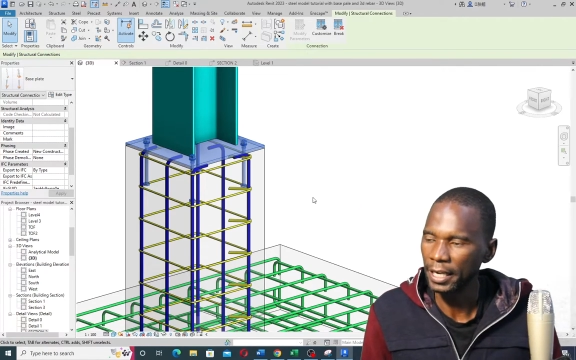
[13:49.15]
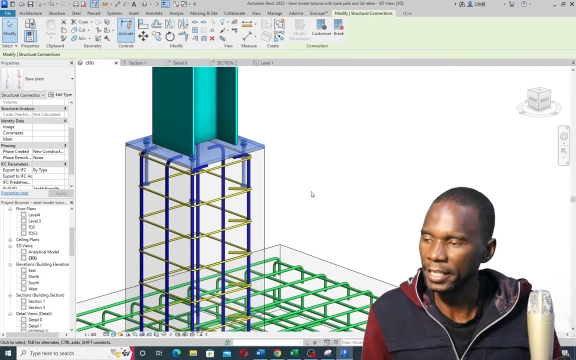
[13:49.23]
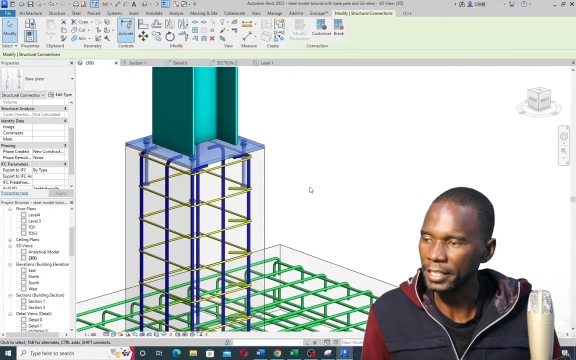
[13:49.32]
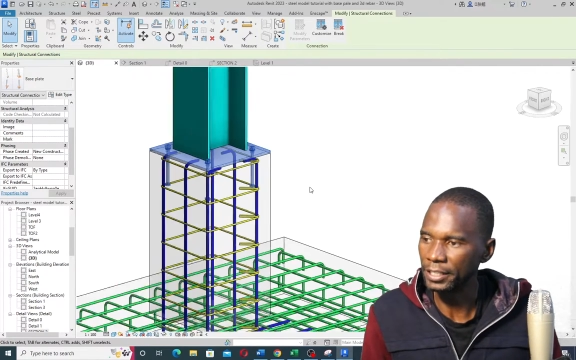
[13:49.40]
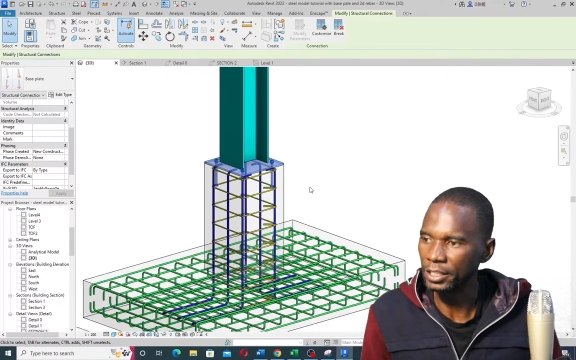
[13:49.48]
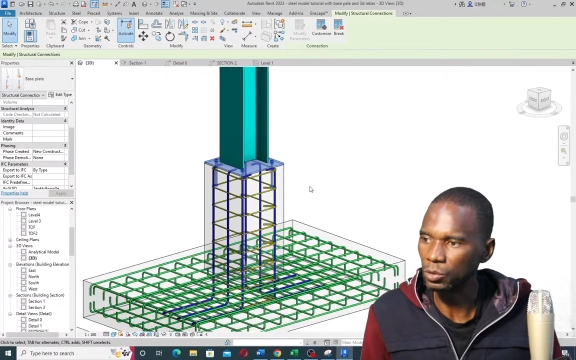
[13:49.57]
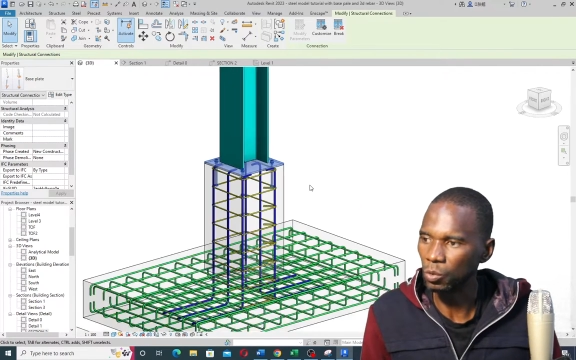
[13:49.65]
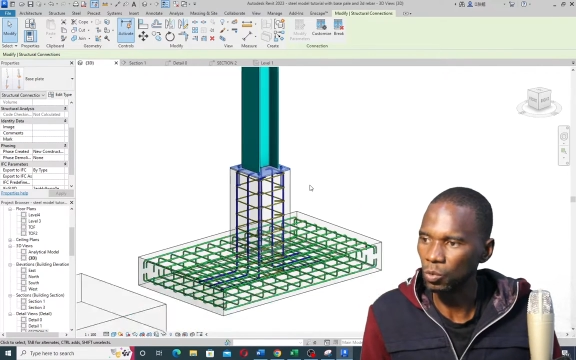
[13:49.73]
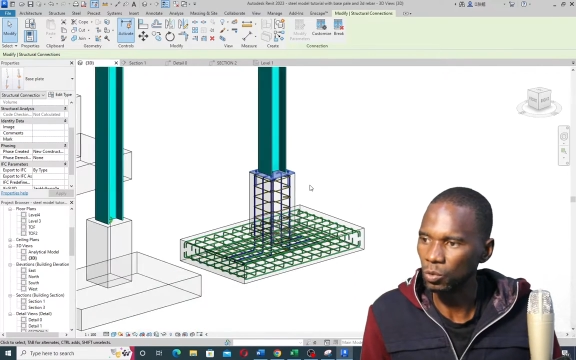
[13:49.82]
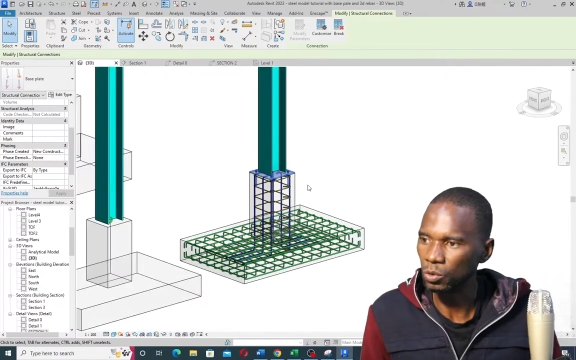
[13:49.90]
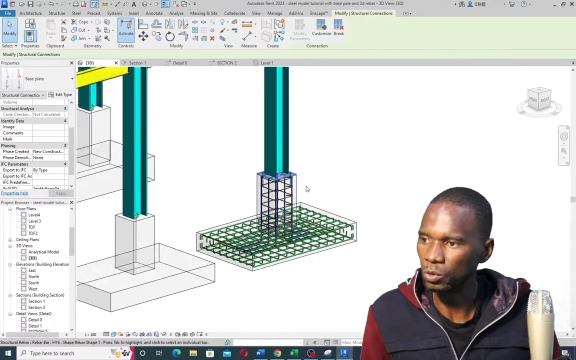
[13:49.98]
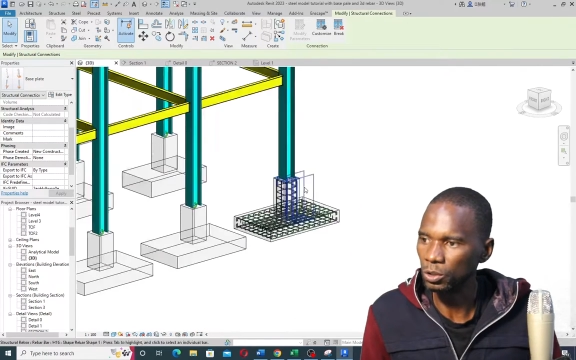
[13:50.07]
it
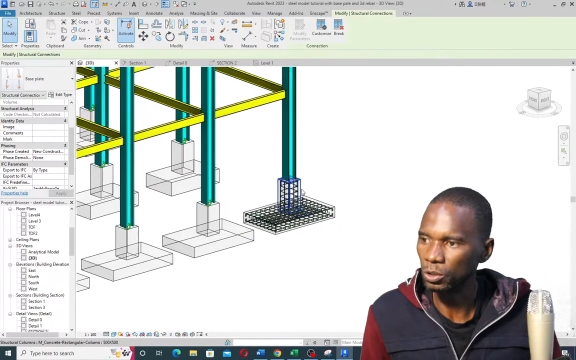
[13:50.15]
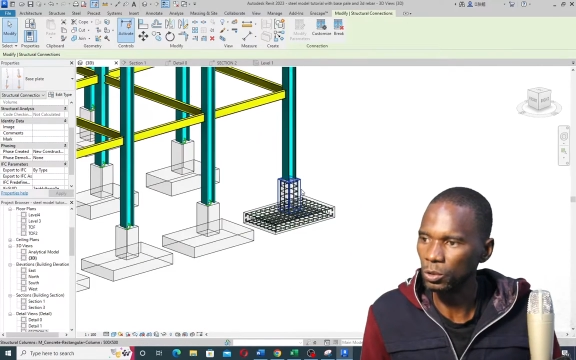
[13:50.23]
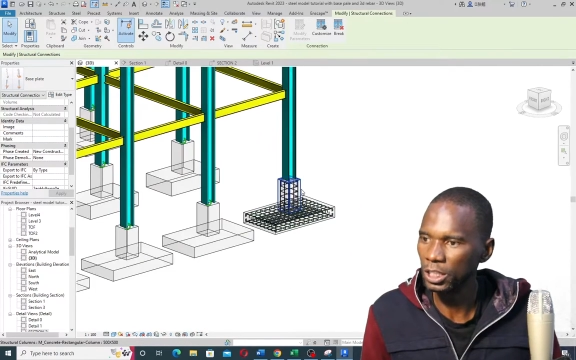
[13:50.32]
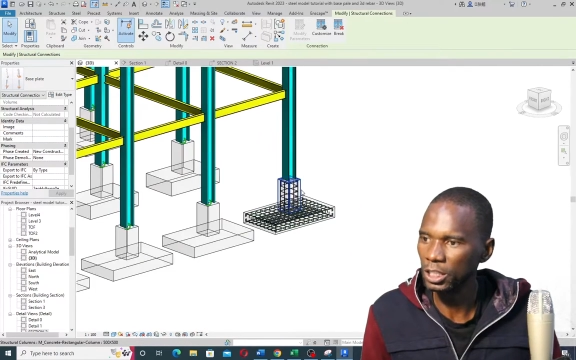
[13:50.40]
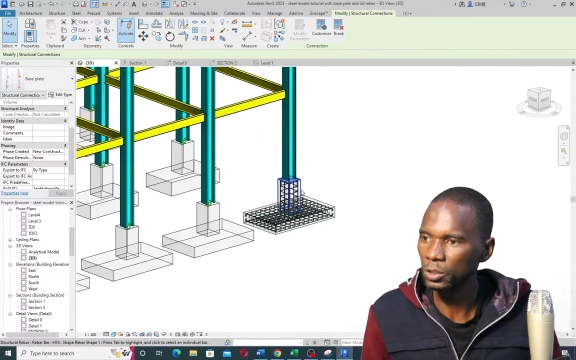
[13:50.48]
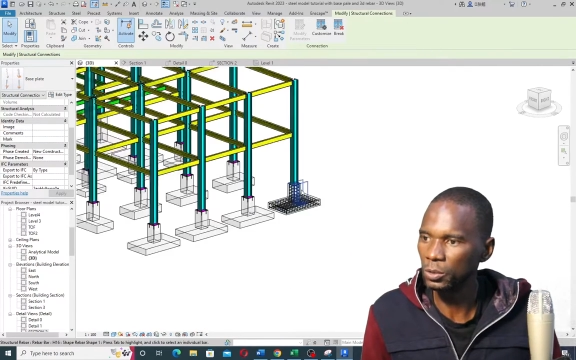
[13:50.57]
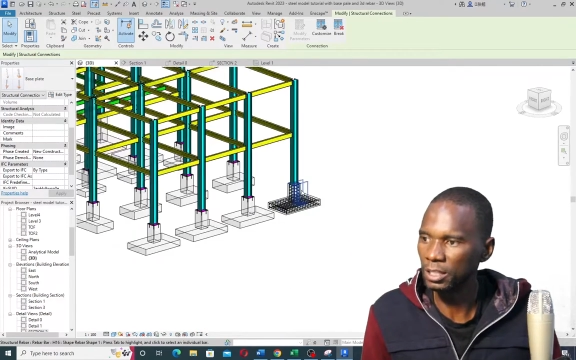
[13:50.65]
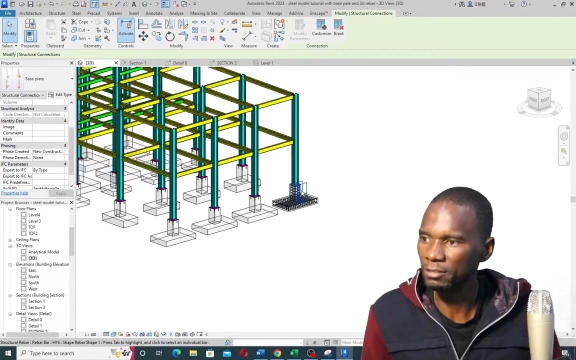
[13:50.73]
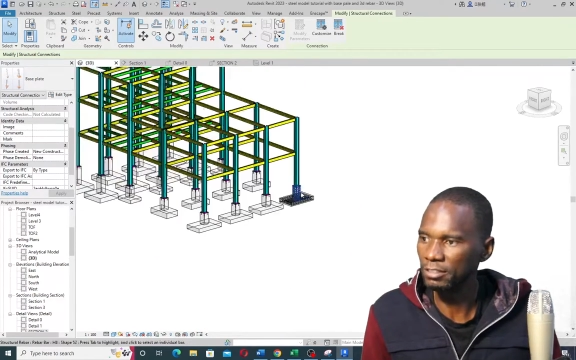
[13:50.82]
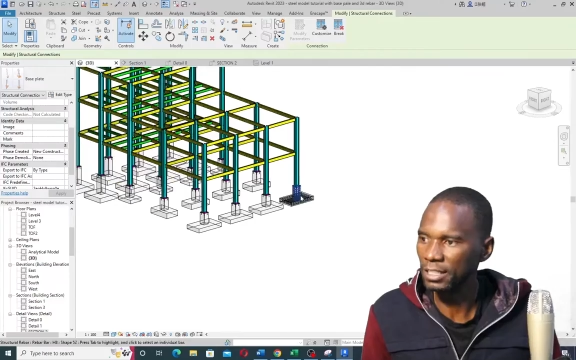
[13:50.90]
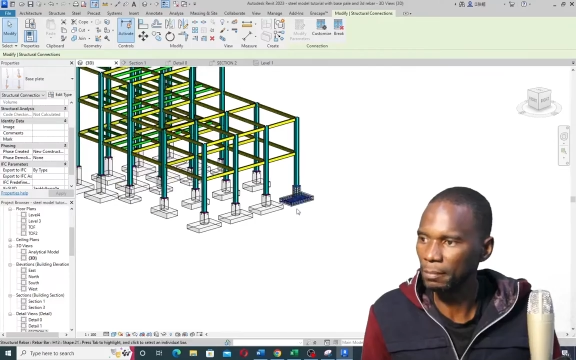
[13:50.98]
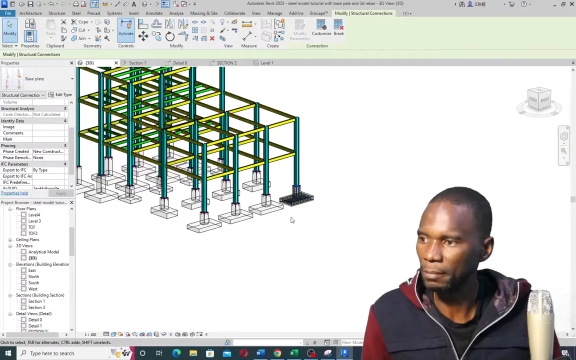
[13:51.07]
you, you need to
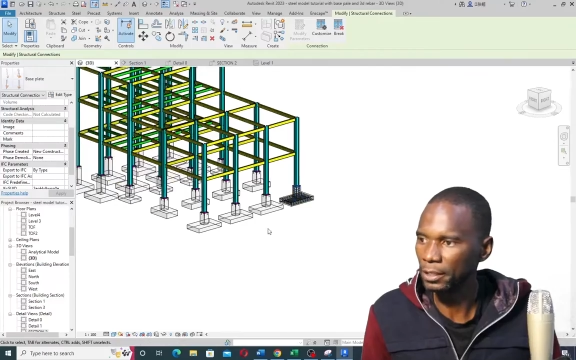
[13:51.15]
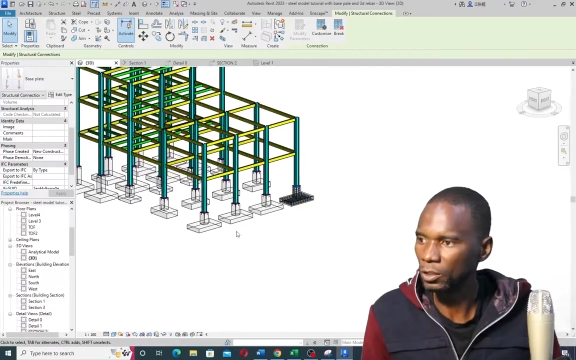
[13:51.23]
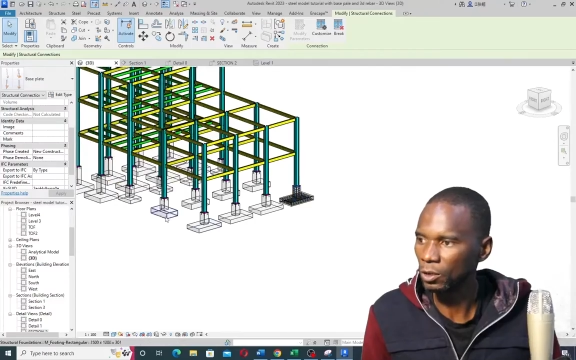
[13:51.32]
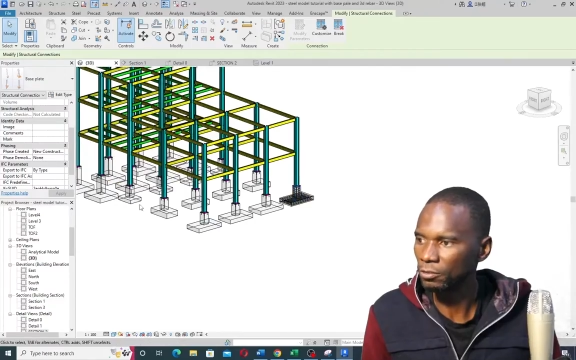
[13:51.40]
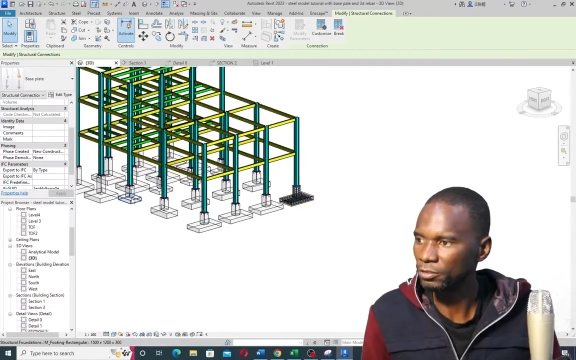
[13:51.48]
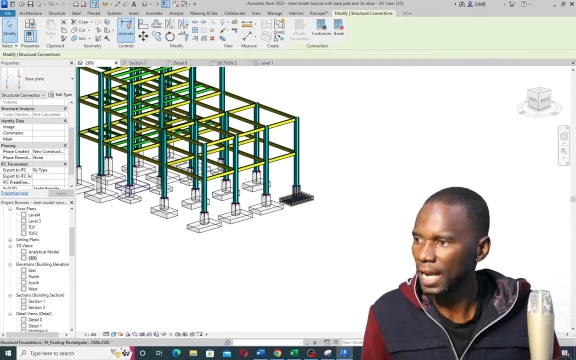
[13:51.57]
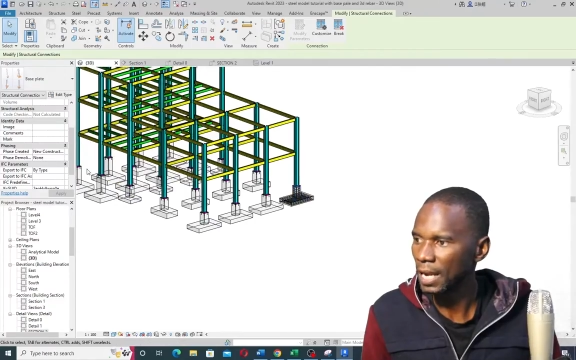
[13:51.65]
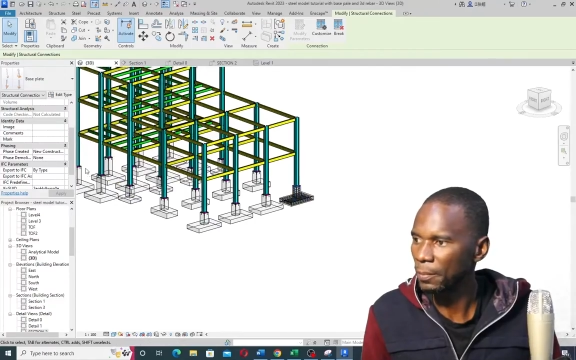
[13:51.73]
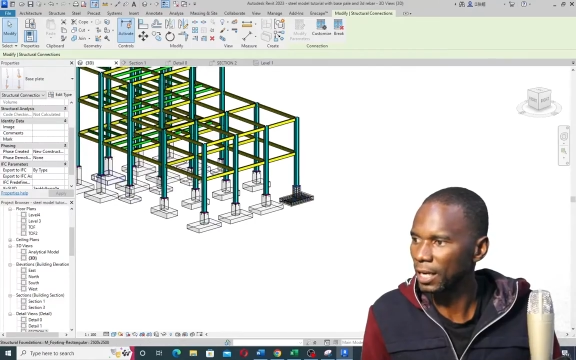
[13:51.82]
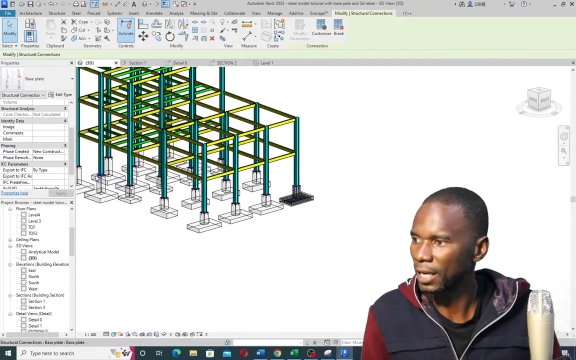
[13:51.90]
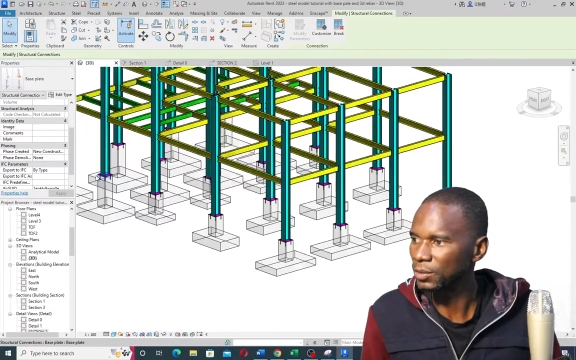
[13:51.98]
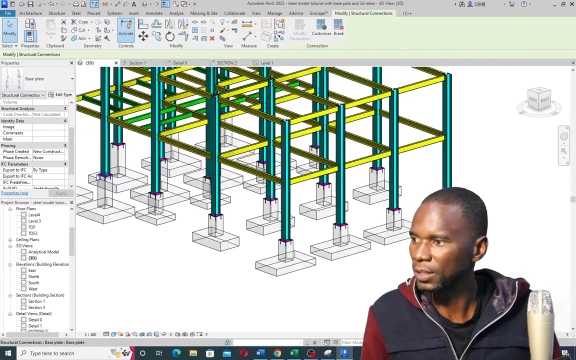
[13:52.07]
give it a bit of time.
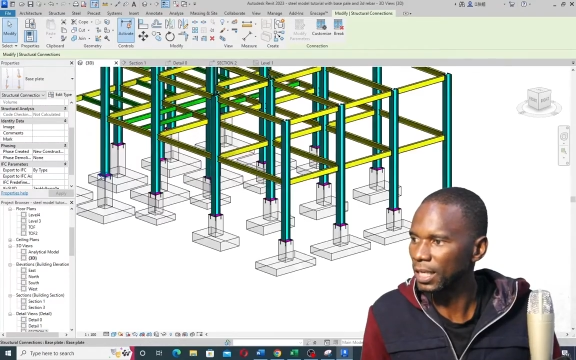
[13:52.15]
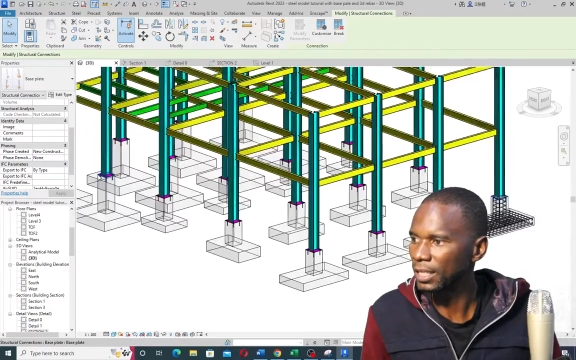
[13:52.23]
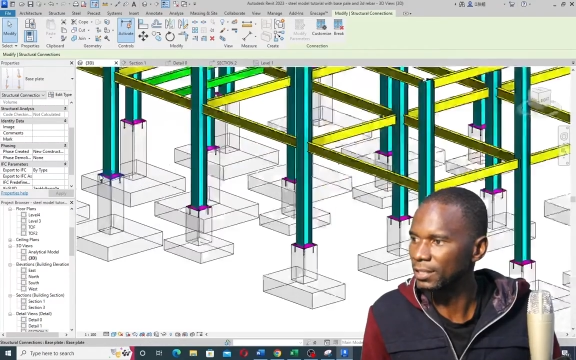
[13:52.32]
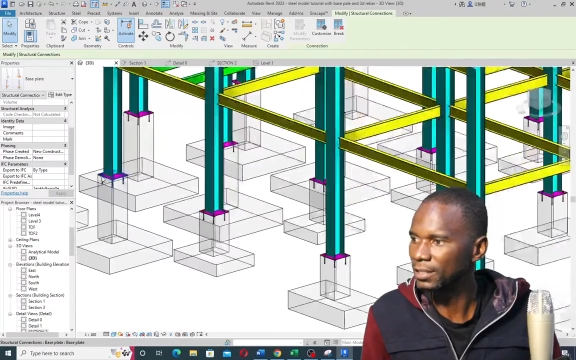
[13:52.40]
As you can